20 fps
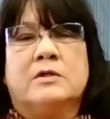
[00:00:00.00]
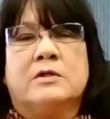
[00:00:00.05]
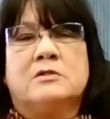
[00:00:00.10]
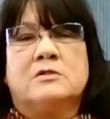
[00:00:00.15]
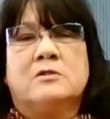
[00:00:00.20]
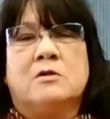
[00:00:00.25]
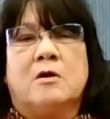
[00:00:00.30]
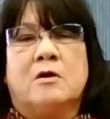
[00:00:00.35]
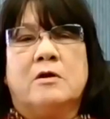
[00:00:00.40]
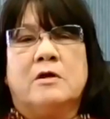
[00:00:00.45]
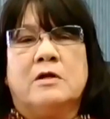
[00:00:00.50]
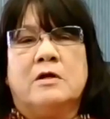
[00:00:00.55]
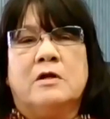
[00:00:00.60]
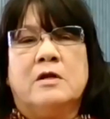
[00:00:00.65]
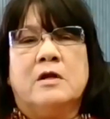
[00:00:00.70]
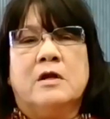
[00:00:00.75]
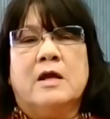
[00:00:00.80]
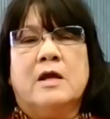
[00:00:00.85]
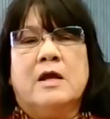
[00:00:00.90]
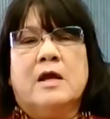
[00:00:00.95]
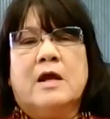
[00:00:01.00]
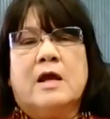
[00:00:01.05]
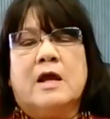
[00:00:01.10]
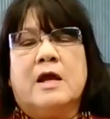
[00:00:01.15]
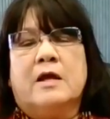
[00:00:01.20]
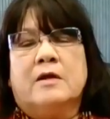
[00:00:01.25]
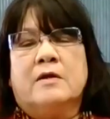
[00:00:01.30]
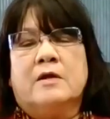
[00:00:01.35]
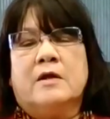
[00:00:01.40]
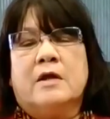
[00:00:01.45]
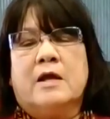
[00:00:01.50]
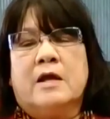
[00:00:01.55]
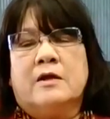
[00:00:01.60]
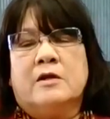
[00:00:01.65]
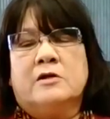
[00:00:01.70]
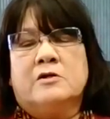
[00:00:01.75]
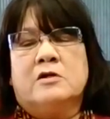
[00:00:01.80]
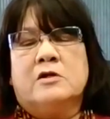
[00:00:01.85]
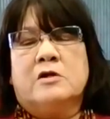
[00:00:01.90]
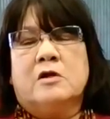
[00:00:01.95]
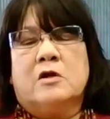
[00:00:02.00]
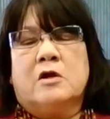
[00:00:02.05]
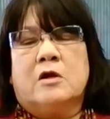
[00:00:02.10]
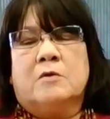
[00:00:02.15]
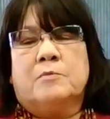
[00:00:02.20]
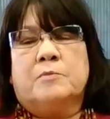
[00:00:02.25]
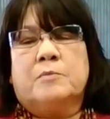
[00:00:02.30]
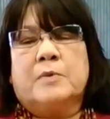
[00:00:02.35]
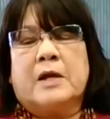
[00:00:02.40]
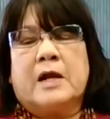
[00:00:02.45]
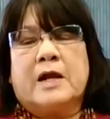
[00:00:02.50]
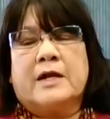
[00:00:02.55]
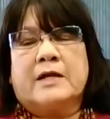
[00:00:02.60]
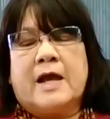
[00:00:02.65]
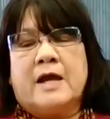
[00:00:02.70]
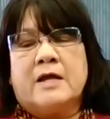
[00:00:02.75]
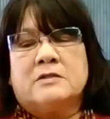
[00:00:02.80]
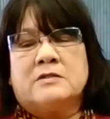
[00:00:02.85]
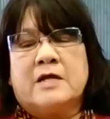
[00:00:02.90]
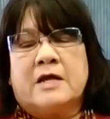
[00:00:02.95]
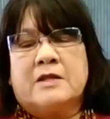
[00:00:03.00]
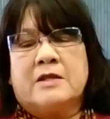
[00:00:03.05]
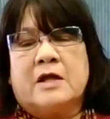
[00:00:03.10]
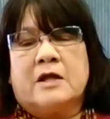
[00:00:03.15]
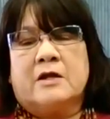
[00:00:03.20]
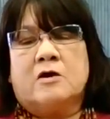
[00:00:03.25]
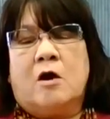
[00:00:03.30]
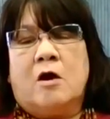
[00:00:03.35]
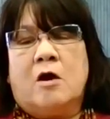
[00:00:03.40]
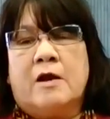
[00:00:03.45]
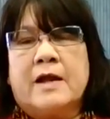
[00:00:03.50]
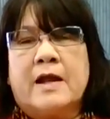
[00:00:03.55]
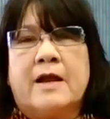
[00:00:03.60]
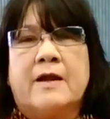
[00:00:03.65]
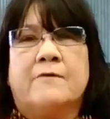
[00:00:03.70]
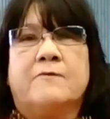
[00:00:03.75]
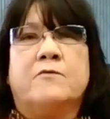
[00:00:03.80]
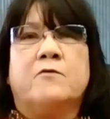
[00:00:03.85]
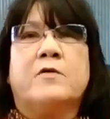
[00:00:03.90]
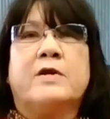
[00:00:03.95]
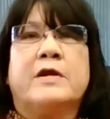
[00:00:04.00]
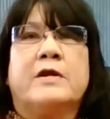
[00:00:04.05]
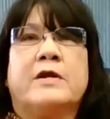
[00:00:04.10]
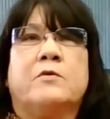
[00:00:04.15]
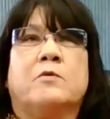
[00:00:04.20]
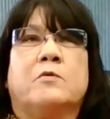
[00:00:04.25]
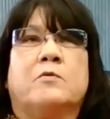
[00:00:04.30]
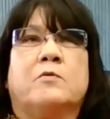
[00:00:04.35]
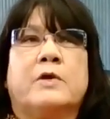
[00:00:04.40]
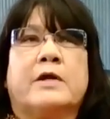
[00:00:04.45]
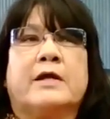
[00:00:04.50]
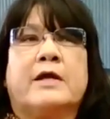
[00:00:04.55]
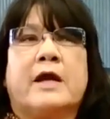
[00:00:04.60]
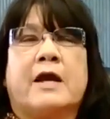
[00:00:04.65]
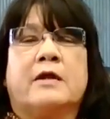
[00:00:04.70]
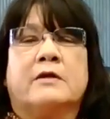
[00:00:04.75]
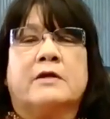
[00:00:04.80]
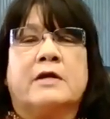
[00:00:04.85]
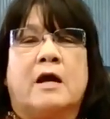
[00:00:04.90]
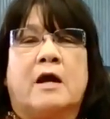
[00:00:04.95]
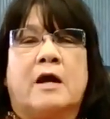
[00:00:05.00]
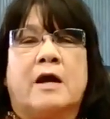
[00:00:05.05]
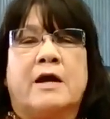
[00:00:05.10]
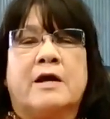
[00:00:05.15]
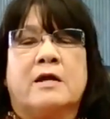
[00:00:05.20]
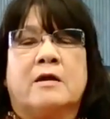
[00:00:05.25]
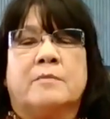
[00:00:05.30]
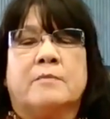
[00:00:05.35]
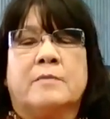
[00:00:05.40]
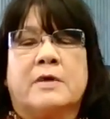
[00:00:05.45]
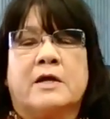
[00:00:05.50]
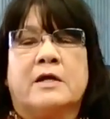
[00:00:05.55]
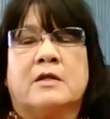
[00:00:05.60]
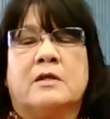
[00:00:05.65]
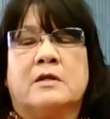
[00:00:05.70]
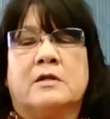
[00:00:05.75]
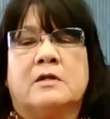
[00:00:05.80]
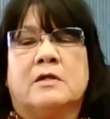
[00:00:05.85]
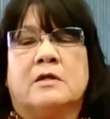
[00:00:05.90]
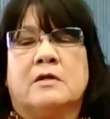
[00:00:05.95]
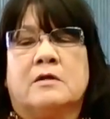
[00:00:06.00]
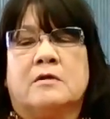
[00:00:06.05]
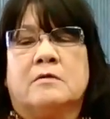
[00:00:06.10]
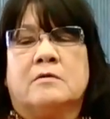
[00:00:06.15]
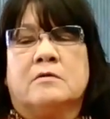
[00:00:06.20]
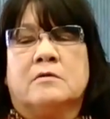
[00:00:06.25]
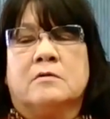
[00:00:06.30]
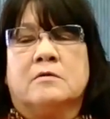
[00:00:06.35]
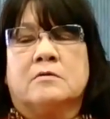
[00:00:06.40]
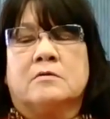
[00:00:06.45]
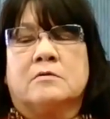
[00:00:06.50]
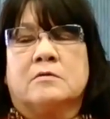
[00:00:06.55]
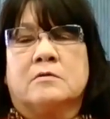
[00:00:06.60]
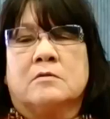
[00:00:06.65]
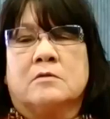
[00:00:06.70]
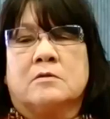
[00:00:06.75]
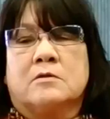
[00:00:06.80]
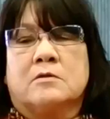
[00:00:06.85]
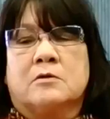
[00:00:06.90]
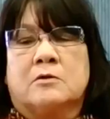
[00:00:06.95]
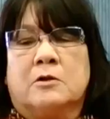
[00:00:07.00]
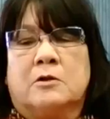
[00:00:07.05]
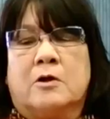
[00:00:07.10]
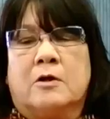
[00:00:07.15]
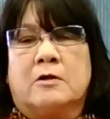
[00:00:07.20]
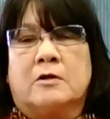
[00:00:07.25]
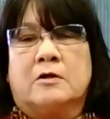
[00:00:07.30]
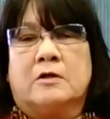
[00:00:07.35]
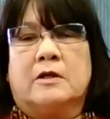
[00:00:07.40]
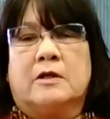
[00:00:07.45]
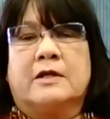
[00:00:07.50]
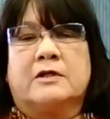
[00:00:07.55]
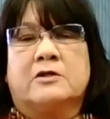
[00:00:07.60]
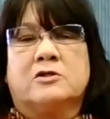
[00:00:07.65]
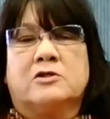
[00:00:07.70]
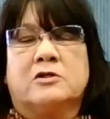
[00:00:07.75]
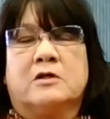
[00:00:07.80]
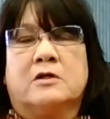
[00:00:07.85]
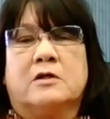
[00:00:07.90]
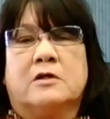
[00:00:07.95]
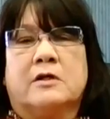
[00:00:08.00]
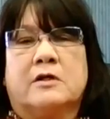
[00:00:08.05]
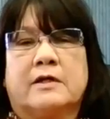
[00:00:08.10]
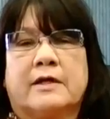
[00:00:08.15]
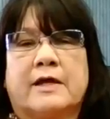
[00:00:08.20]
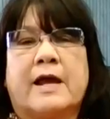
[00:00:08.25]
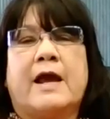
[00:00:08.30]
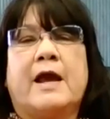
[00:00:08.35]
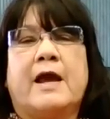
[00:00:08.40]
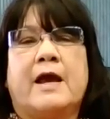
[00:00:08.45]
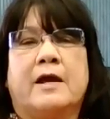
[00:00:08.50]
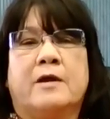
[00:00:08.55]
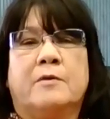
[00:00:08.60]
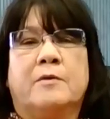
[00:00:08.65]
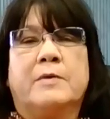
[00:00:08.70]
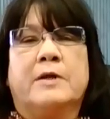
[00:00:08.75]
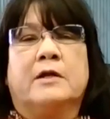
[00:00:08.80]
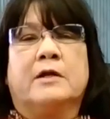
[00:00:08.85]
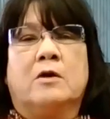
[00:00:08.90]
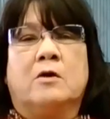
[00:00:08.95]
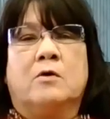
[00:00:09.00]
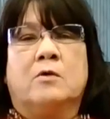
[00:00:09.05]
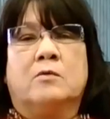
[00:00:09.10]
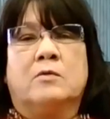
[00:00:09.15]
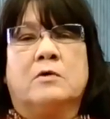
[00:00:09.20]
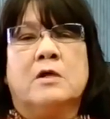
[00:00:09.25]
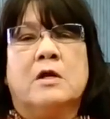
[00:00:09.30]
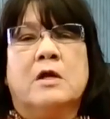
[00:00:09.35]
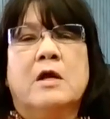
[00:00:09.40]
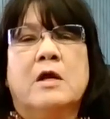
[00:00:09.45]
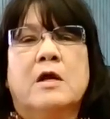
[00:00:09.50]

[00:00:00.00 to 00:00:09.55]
it started, but I can say that not every regalia item in the Clark collection can be loaned.